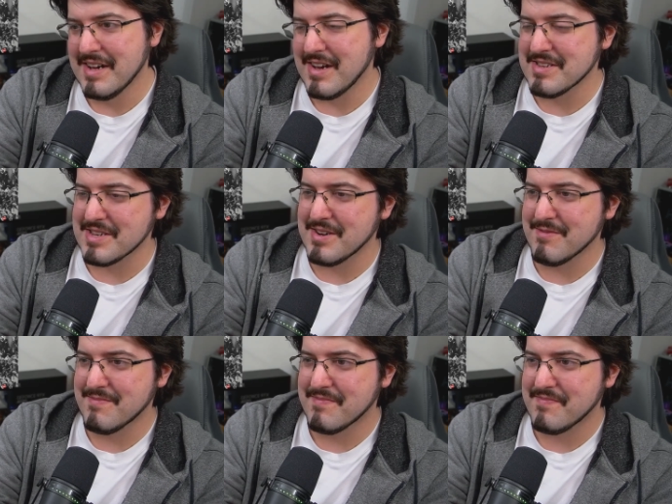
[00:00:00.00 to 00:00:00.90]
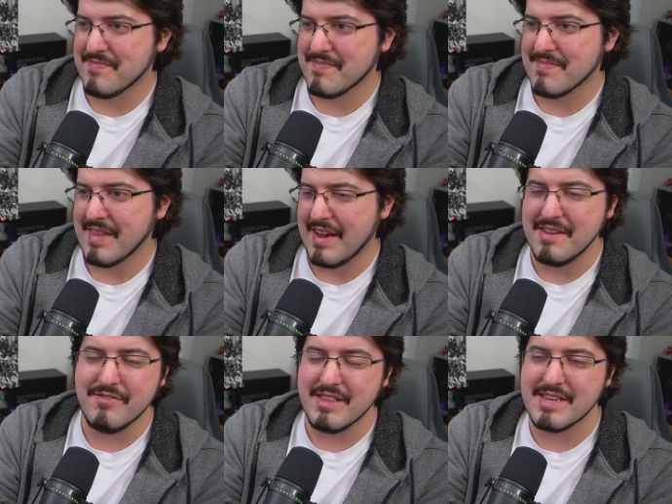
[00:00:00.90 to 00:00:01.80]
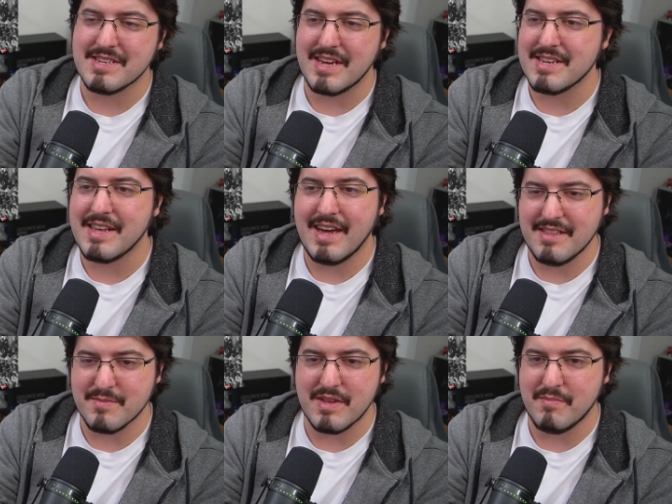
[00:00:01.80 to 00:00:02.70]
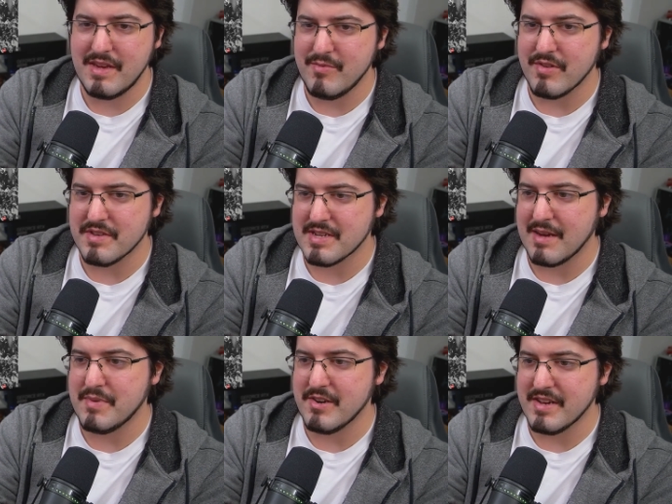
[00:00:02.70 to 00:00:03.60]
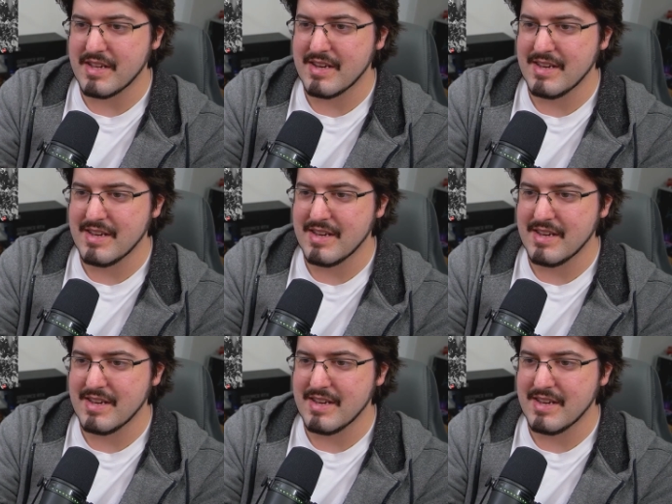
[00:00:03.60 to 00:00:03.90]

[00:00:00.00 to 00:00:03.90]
Also, I didn't realize Dayton had this many people at this time period.